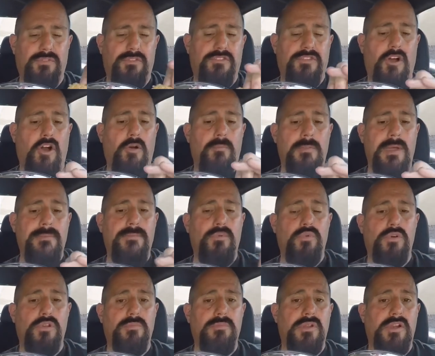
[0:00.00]
thought maybe
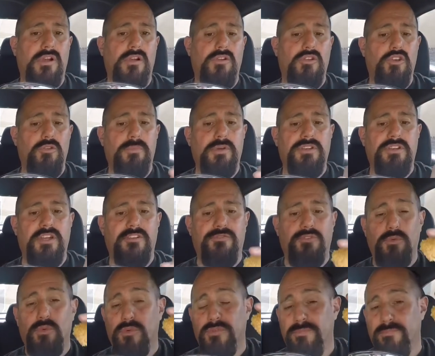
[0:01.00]
would have been a little bit
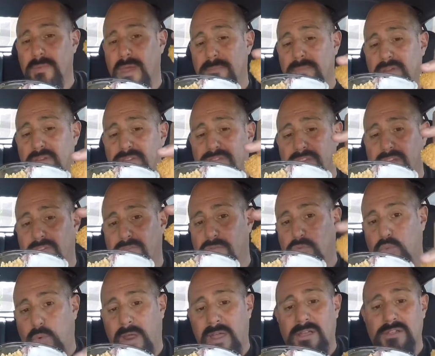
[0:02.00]
different was maybe instead
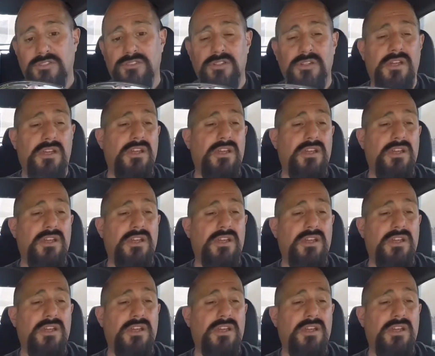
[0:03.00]
of ranch,